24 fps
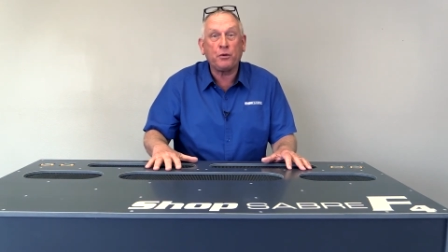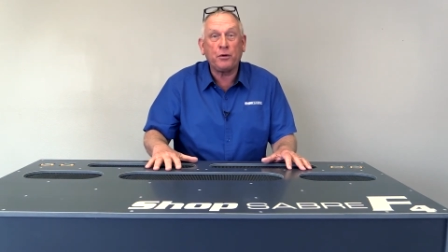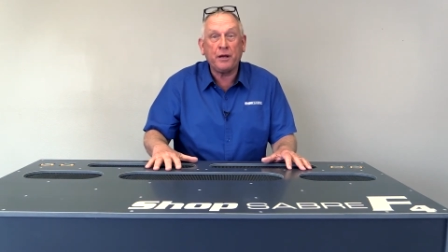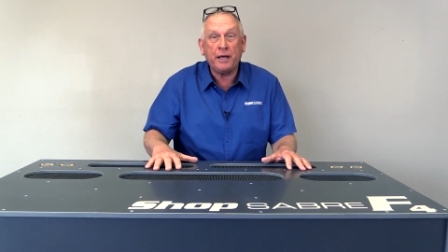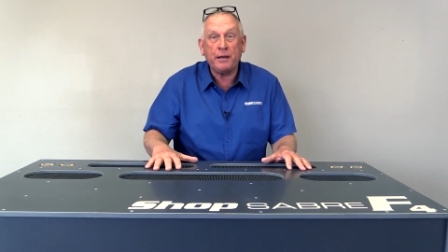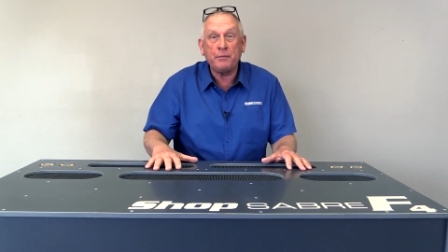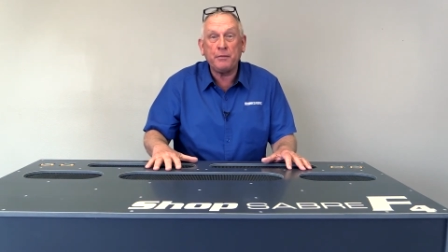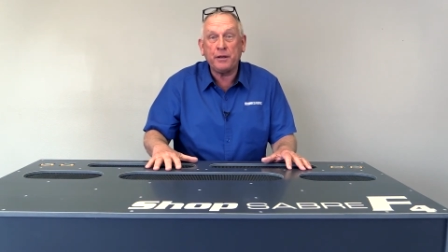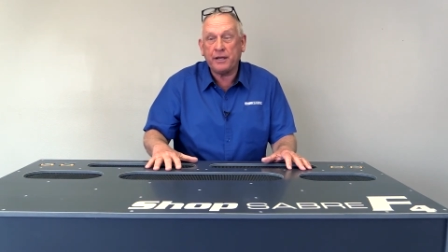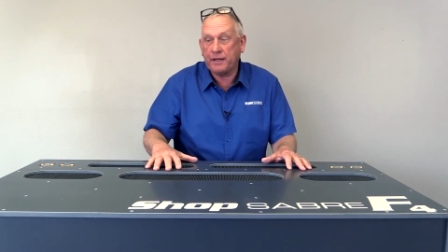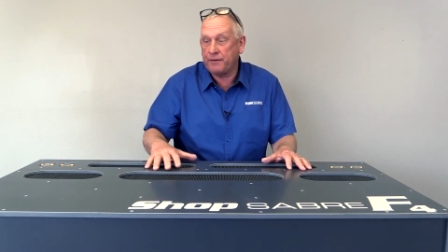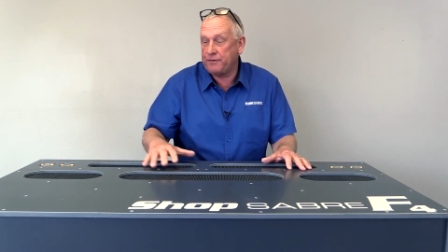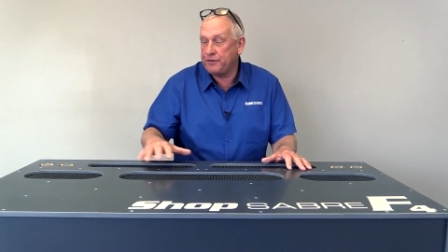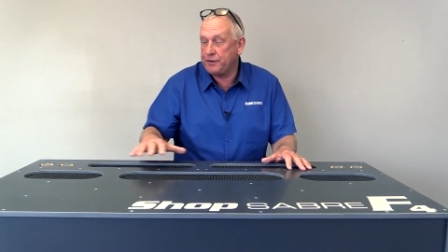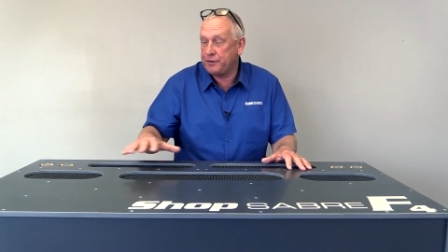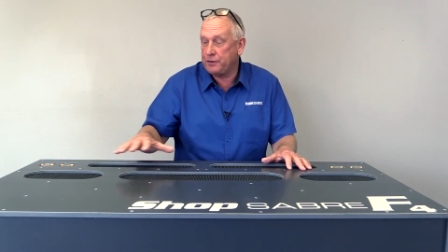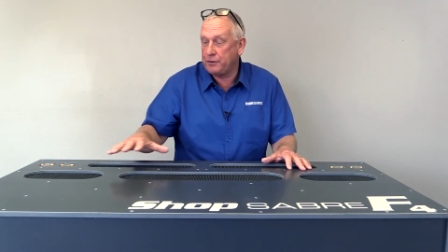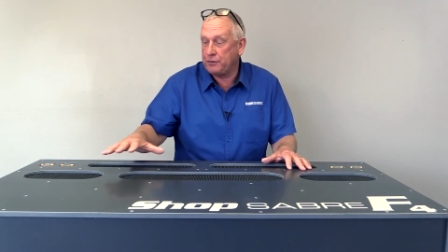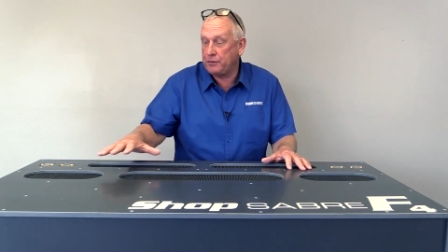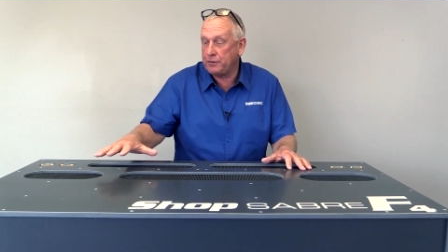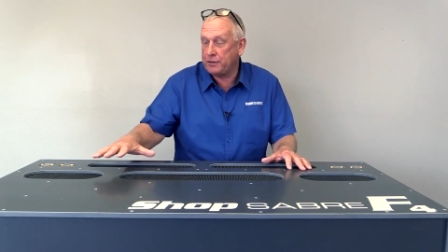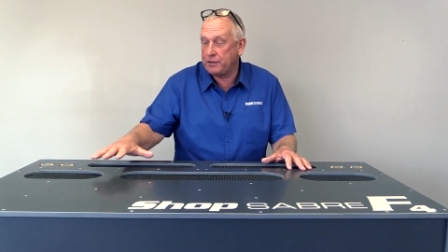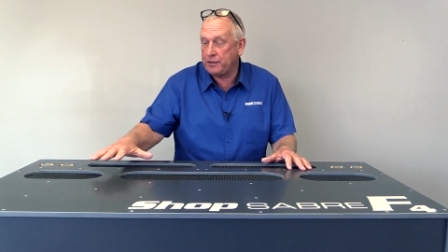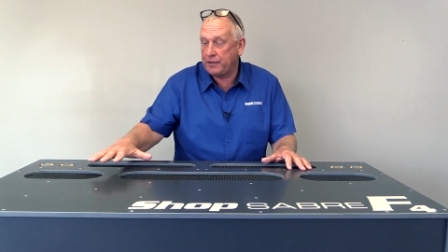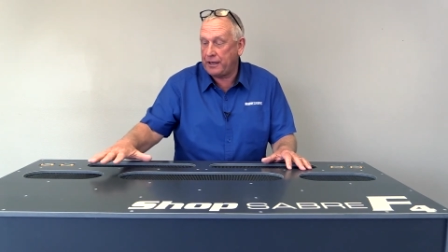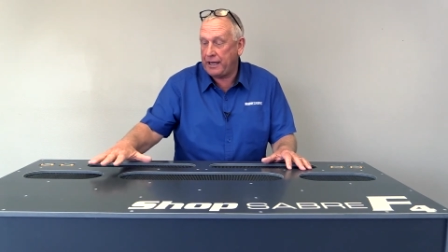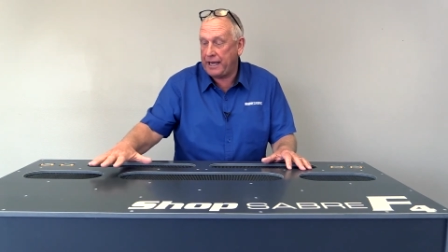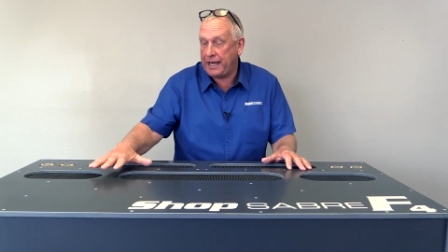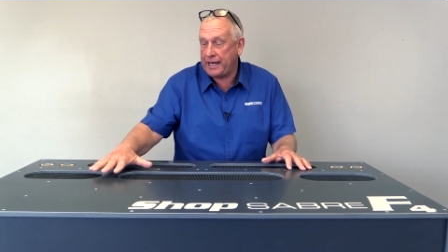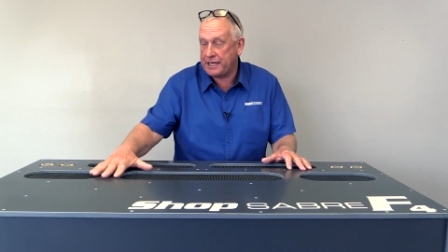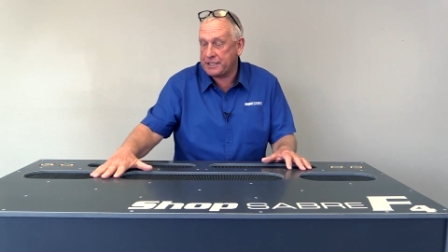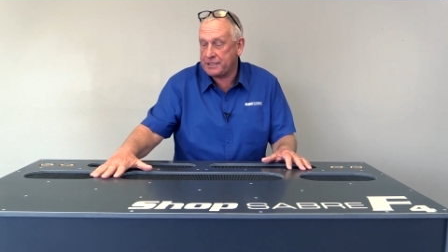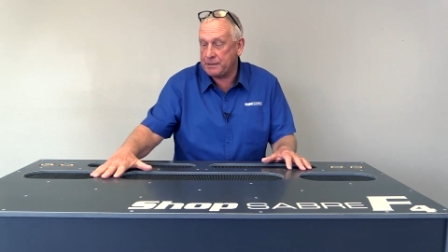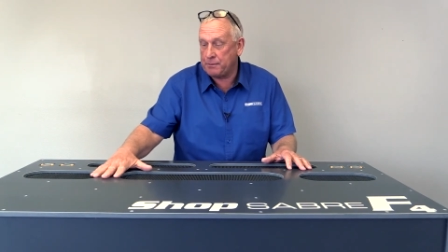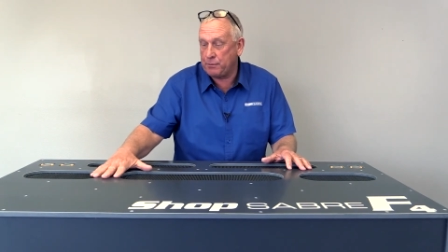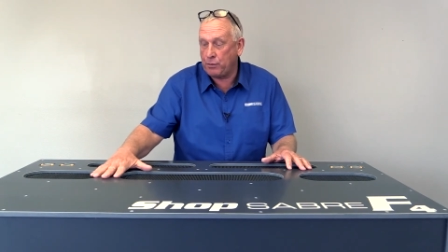prohibitive to, to
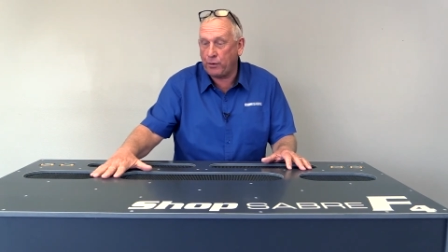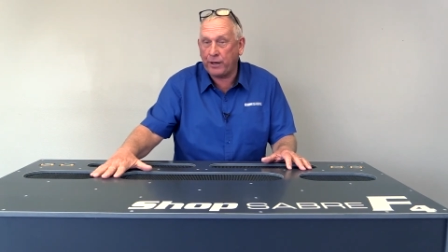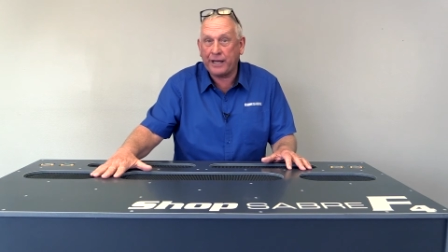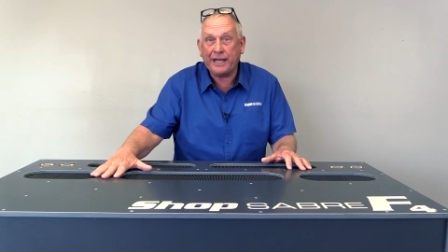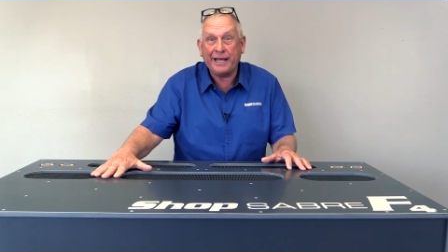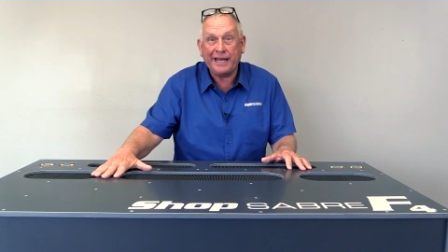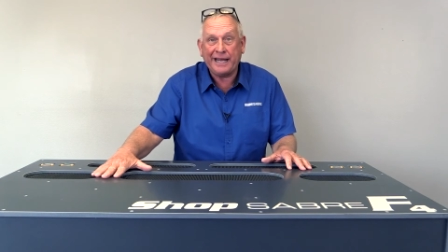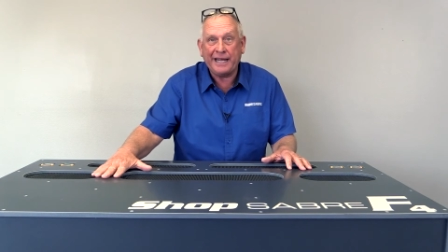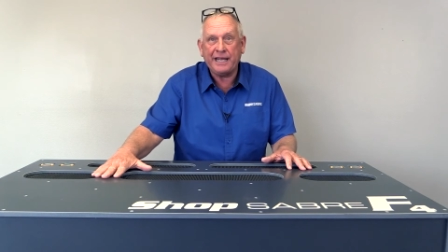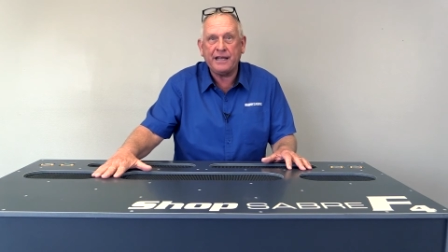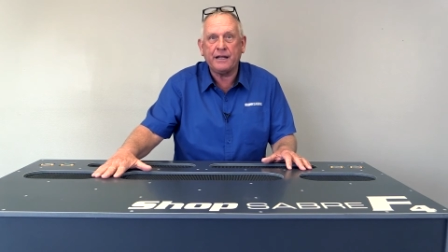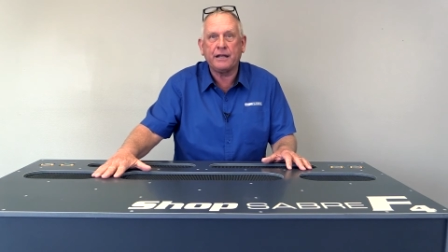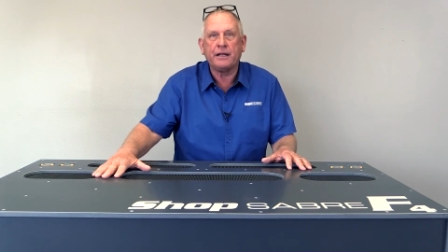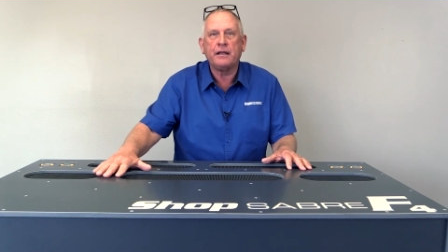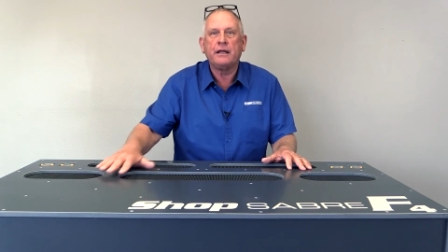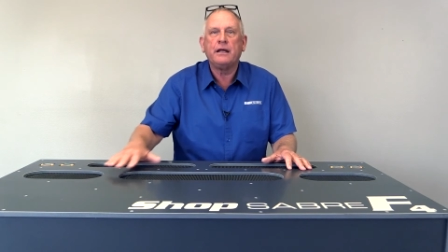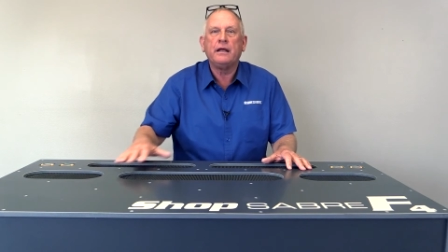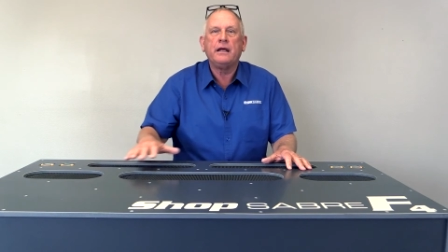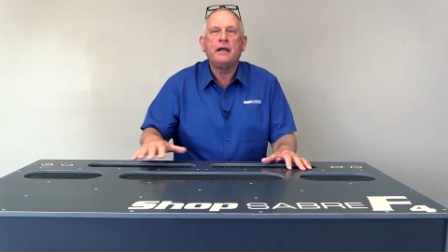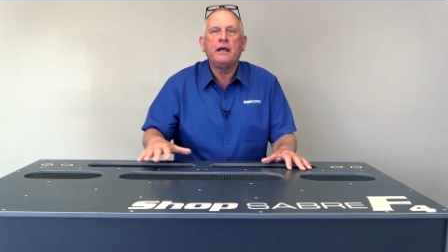actually bring it in.